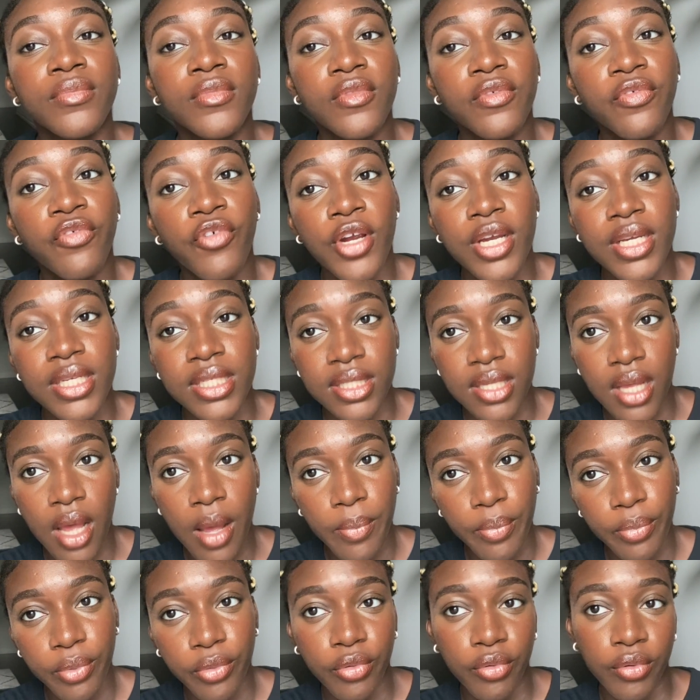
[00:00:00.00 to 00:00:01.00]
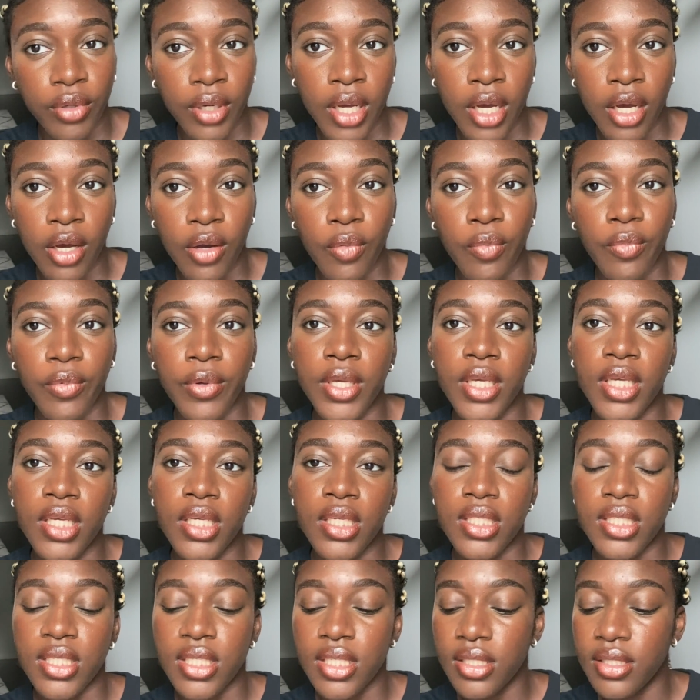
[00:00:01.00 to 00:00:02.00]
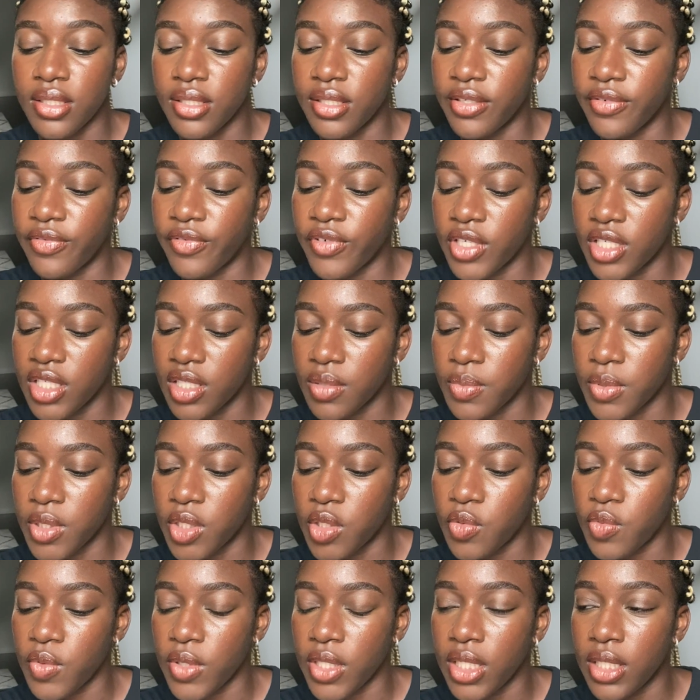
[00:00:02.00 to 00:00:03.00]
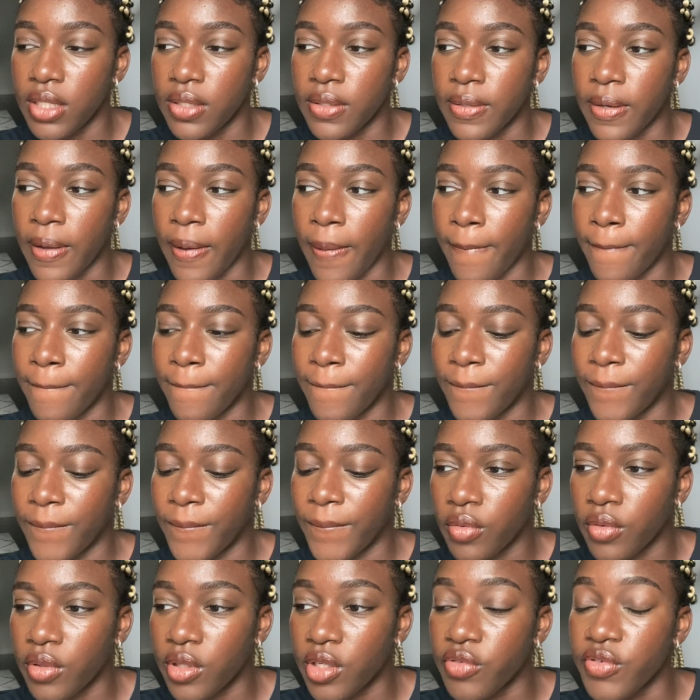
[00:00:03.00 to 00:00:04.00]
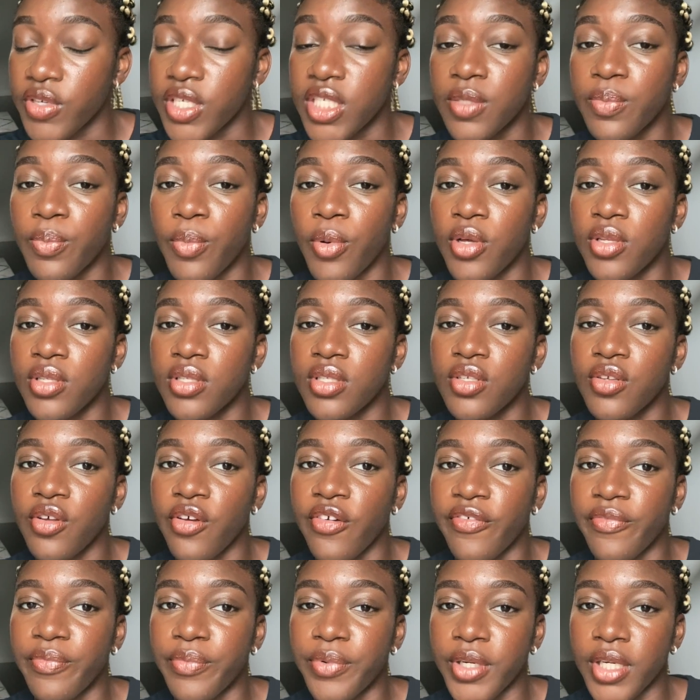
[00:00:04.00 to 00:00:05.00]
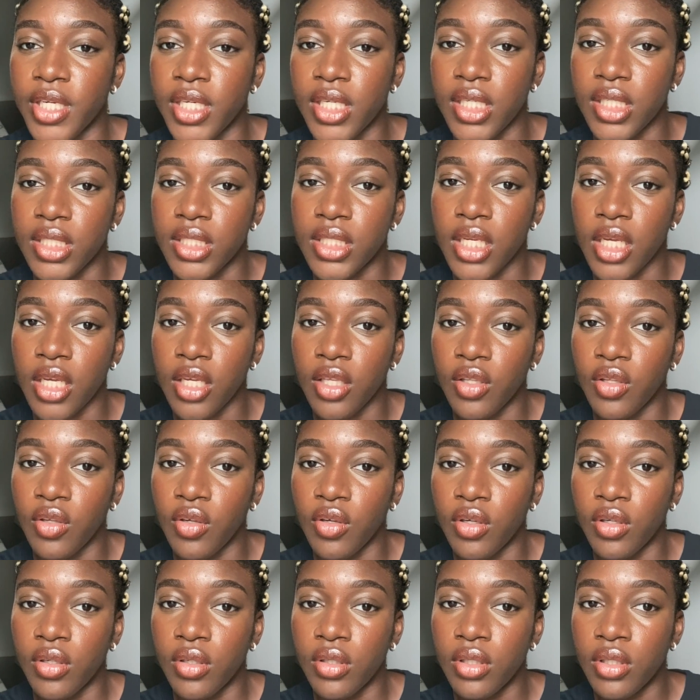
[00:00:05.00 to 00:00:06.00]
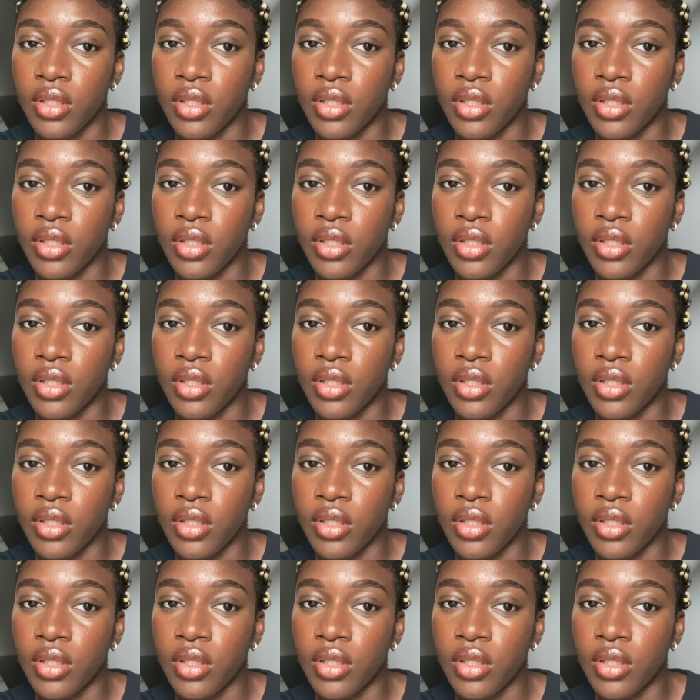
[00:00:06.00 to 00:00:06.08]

For example, now we see the difference between the response of Breonna Taylor's